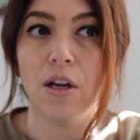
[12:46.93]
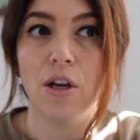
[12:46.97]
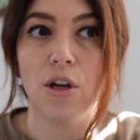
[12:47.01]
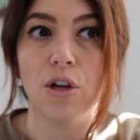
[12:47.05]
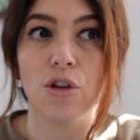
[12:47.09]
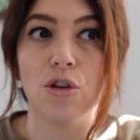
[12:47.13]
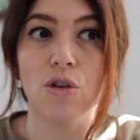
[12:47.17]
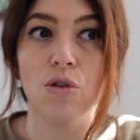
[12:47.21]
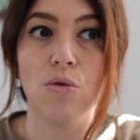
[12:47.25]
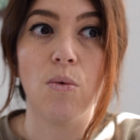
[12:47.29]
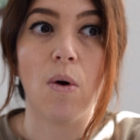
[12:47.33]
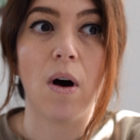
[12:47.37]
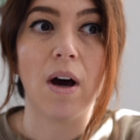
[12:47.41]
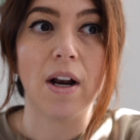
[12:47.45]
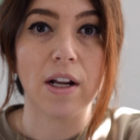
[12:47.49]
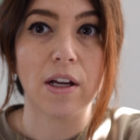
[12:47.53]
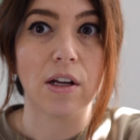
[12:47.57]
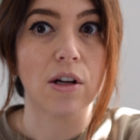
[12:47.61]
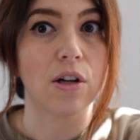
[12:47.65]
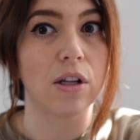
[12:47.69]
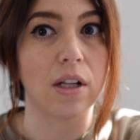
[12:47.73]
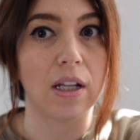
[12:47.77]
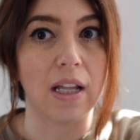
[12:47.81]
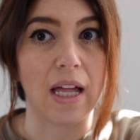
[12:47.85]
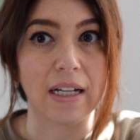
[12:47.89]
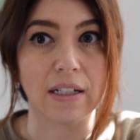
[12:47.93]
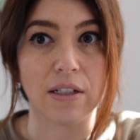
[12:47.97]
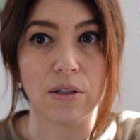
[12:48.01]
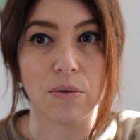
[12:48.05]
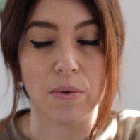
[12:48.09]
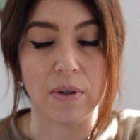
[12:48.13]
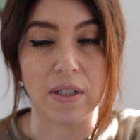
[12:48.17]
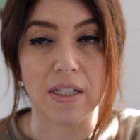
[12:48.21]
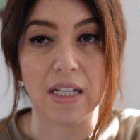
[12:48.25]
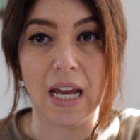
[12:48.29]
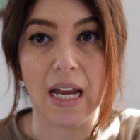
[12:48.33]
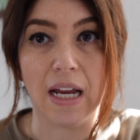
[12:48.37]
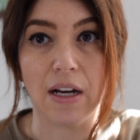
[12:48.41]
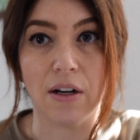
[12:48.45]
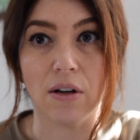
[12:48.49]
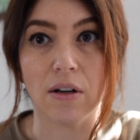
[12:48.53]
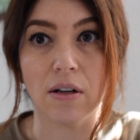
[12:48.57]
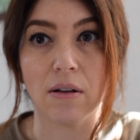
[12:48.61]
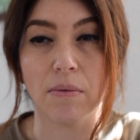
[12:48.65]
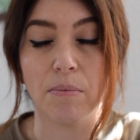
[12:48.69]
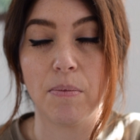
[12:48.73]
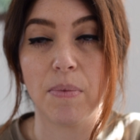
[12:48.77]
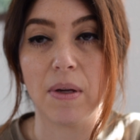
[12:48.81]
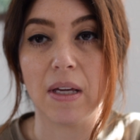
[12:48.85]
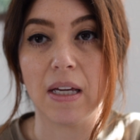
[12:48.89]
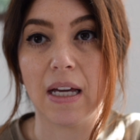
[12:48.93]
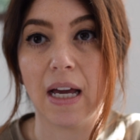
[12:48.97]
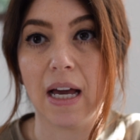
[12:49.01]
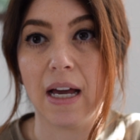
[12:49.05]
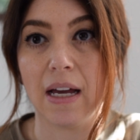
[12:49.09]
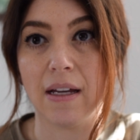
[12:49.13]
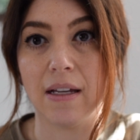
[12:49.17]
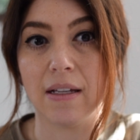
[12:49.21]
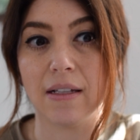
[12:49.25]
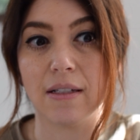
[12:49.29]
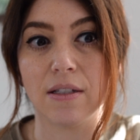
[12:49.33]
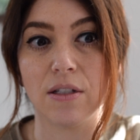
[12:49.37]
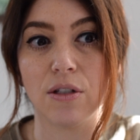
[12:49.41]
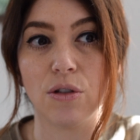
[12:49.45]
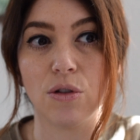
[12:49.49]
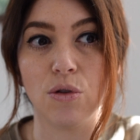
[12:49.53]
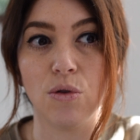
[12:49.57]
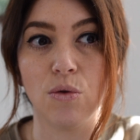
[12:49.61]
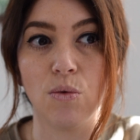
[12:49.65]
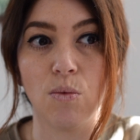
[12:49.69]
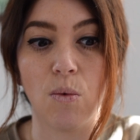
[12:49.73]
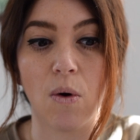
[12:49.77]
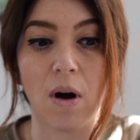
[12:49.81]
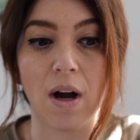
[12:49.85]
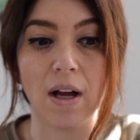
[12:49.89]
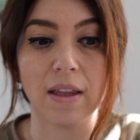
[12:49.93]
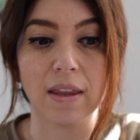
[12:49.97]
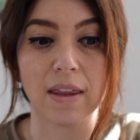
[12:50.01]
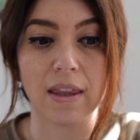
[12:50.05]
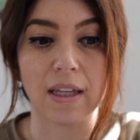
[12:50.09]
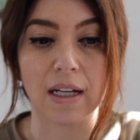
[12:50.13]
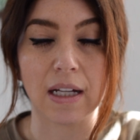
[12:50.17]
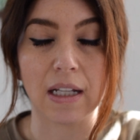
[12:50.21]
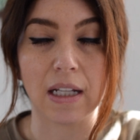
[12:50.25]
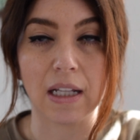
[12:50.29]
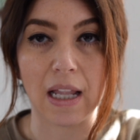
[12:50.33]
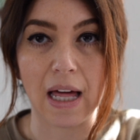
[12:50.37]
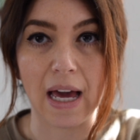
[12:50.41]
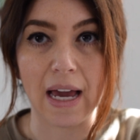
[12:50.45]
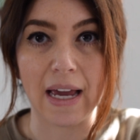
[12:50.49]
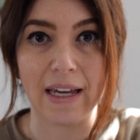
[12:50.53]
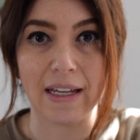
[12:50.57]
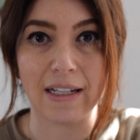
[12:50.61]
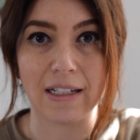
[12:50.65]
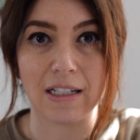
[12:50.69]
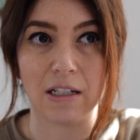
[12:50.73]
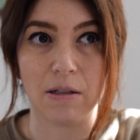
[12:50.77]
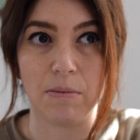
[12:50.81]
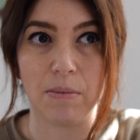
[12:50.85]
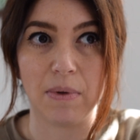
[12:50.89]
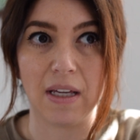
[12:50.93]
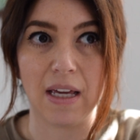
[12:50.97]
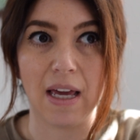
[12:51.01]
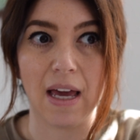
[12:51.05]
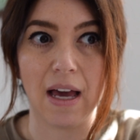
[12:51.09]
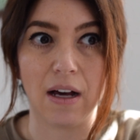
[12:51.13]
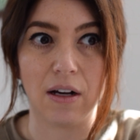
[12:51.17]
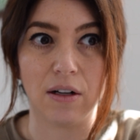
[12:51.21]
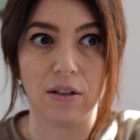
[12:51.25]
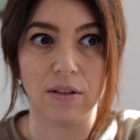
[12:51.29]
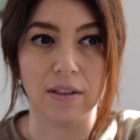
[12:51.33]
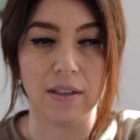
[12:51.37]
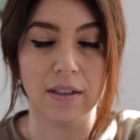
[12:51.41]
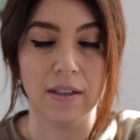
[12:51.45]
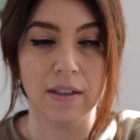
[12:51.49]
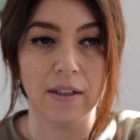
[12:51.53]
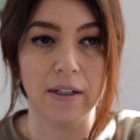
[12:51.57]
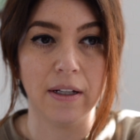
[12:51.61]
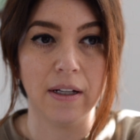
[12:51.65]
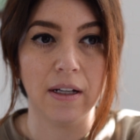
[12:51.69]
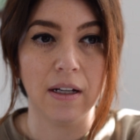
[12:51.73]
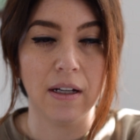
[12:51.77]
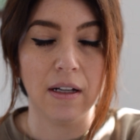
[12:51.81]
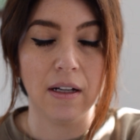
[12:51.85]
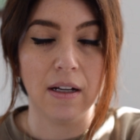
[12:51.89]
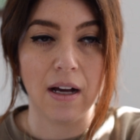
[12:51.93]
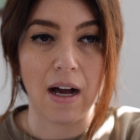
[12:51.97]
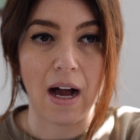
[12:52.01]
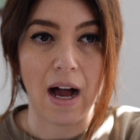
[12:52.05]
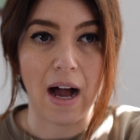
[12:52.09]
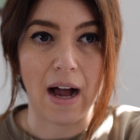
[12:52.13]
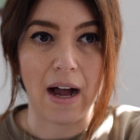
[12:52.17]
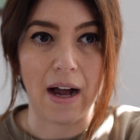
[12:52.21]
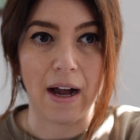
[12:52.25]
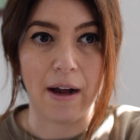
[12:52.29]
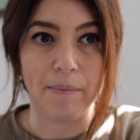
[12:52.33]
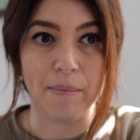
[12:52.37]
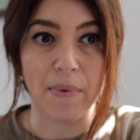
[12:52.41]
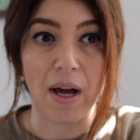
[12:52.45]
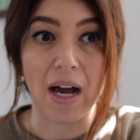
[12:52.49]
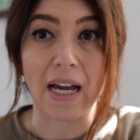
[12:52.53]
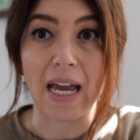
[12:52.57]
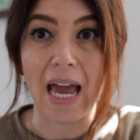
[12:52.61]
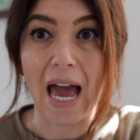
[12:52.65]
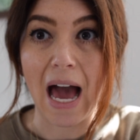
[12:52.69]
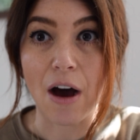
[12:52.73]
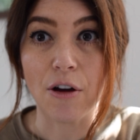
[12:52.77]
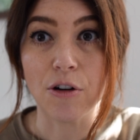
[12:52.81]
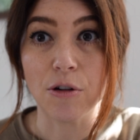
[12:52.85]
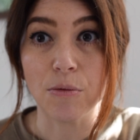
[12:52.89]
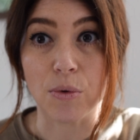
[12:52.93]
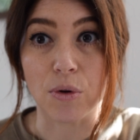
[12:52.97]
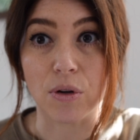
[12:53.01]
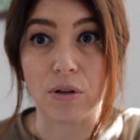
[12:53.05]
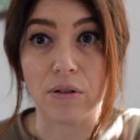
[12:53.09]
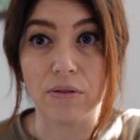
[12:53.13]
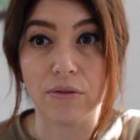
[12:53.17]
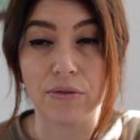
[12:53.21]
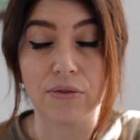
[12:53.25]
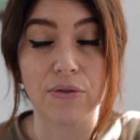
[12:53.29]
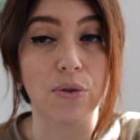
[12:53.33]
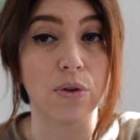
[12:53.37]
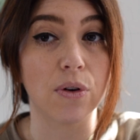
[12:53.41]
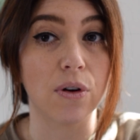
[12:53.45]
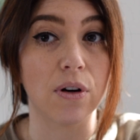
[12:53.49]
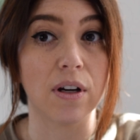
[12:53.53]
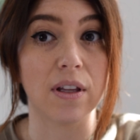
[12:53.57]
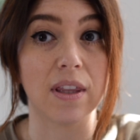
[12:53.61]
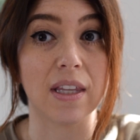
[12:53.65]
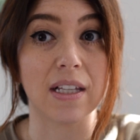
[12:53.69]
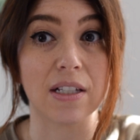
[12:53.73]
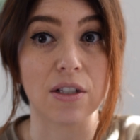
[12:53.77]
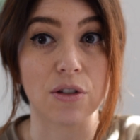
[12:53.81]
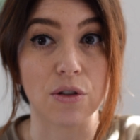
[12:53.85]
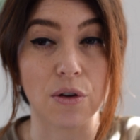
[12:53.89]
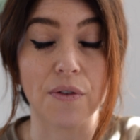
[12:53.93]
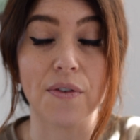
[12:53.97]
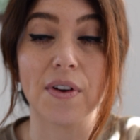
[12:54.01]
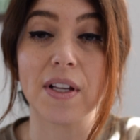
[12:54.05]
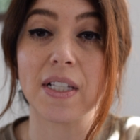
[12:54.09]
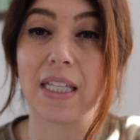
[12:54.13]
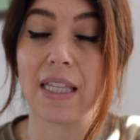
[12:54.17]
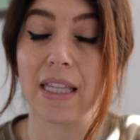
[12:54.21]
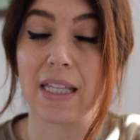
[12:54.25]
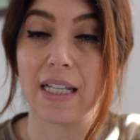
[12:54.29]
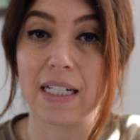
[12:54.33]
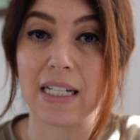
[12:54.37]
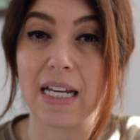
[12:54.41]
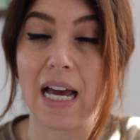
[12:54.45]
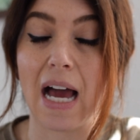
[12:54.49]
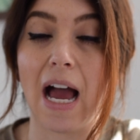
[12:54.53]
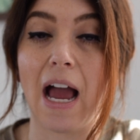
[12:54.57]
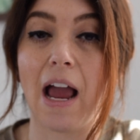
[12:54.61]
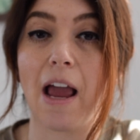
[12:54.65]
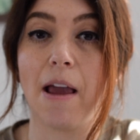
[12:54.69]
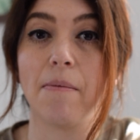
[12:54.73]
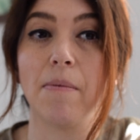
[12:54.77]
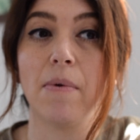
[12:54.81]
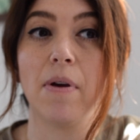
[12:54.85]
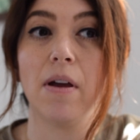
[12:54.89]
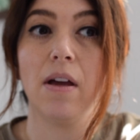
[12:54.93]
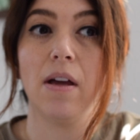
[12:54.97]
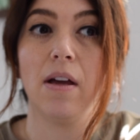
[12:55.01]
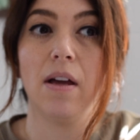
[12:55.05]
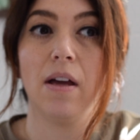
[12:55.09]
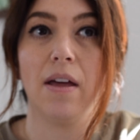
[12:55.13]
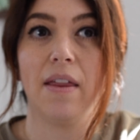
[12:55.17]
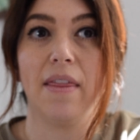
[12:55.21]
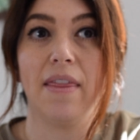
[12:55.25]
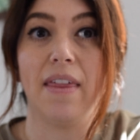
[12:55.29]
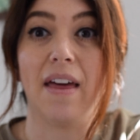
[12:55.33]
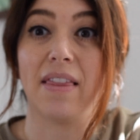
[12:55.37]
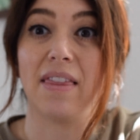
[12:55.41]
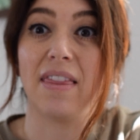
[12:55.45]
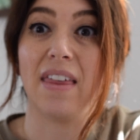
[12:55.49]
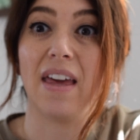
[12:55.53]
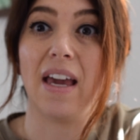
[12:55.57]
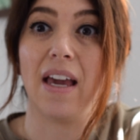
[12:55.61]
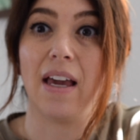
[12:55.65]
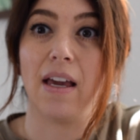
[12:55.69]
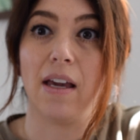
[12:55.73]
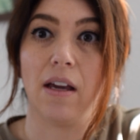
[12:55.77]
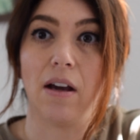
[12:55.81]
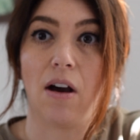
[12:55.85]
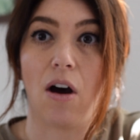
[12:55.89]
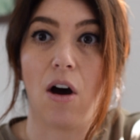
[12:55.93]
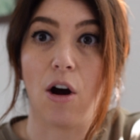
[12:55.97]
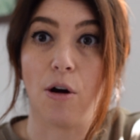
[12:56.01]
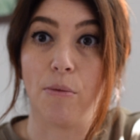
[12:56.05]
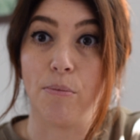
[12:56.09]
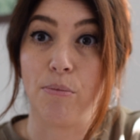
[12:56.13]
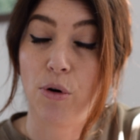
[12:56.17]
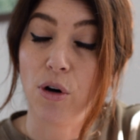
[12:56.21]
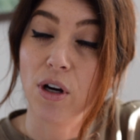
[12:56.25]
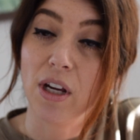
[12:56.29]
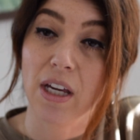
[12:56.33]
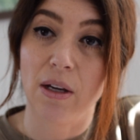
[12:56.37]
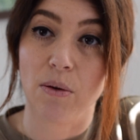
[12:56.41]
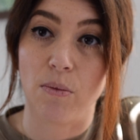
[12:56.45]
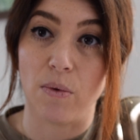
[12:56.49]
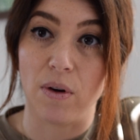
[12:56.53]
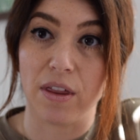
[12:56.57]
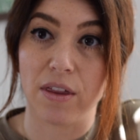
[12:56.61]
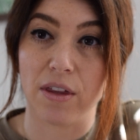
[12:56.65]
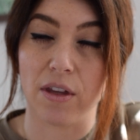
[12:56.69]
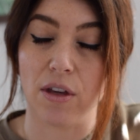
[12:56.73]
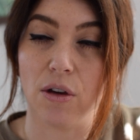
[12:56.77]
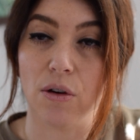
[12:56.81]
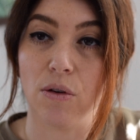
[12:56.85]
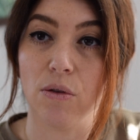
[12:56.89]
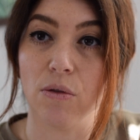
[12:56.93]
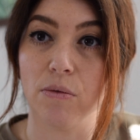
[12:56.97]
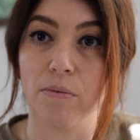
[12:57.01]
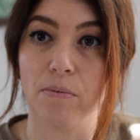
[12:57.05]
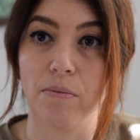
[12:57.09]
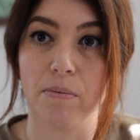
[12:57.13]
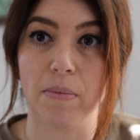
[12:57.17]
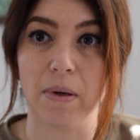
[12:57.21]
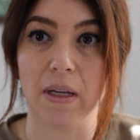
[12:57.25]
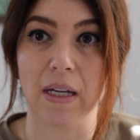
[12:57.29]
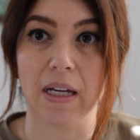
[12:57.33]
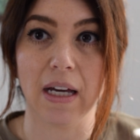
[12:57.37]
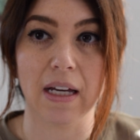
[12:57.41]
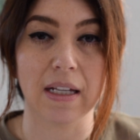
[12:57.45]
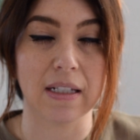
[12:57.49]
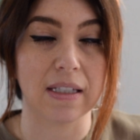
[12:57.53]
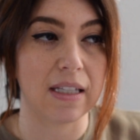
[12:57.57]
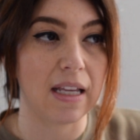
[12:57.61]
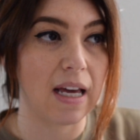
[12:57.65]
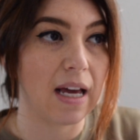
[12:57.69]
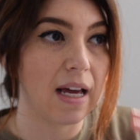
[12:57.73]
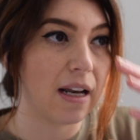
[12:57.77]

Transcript: you want to collect a retainer because you want the client to be held accountable for the service and the time that they are booking with you, because